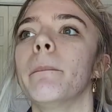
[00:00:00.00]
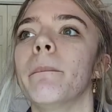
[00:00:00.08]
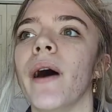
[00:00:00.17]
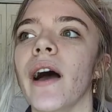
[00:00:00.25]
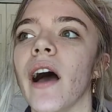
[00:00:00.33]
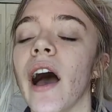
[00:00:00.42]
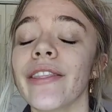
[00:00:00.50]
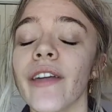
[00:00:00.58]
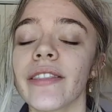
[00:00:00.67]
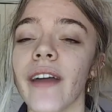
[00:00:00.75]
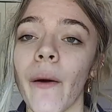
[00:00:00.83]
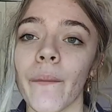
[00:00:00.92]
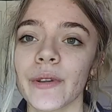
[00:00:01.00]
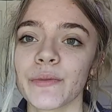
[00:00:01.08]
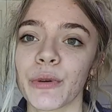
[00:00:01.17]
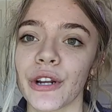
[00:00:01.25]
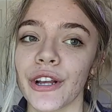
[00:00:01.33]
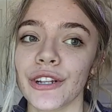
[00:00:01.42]
but I thought that one was
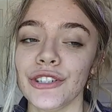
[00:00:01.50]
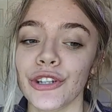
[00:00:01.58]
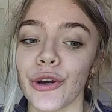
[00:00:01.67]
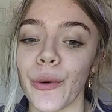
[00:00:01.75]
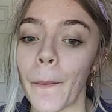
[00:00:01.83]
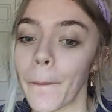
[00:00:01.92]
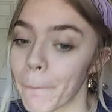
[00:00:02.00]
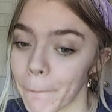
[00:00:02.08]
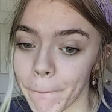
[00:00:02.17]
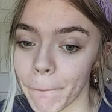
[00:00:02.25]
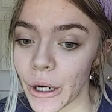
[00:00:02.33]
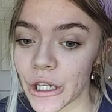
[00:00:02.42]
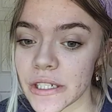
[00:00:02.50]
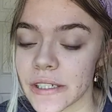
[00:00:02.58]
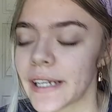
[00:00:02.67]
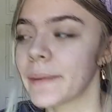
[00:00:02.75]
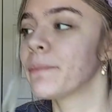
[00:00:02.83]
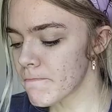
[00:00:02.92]
pretty good too
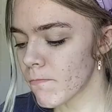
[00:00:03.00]
personally.